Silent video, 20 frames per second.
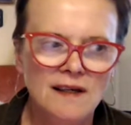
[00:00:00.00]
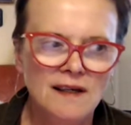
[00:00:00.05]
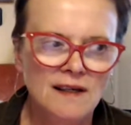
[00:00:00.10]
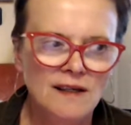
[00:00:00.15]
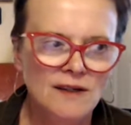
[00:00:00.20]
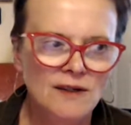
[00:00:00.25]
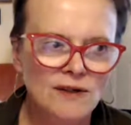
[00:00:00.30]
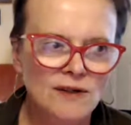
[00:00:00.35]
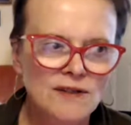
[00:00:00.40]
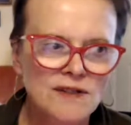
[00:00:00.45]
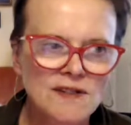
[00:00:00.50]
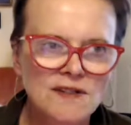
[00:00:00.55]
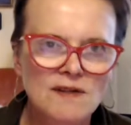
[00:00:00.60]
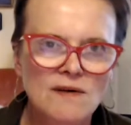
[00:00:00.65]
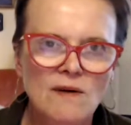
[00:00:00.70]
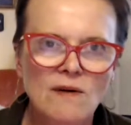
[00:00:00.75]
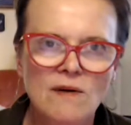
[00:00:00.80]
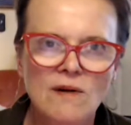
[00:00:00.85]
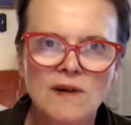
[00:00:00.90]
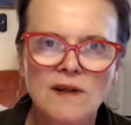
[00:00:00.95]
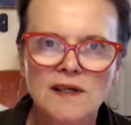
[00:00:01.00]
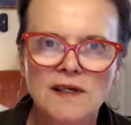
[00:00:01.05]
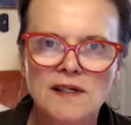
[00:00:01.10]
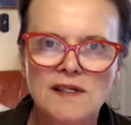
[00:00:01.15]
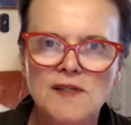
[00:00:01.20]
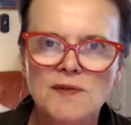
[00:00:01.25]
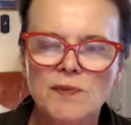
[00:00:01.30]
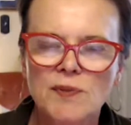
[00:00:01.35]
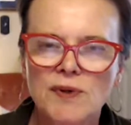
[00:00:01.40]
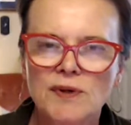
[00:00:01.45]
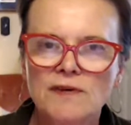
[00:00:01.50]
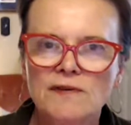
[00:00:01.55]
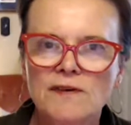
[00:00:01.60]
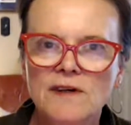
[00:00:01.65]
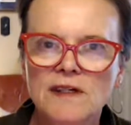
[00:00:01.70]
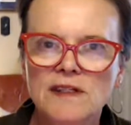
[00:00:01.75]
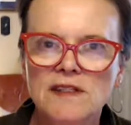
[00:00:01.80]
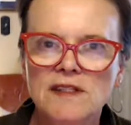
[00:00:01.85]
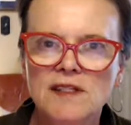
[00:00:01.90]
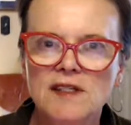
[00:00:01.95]
Your soul is
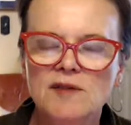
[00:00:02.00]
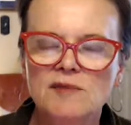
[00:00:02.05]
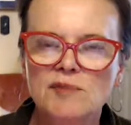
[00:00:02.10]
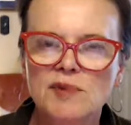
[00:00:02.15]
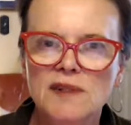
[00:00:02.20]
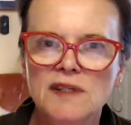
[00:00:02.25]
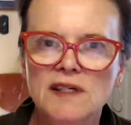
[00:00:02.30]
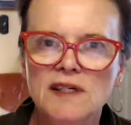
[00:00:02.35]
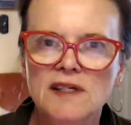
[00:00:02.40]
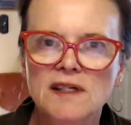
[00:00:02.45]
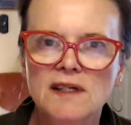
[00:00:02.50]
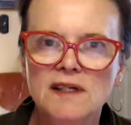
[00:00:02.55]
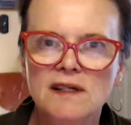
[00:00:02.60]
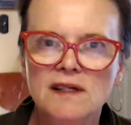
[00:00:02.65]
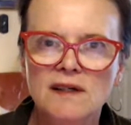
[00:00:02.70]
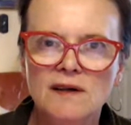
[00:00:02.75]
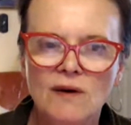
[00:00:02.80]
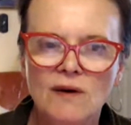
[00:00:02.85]
perfect, complete, and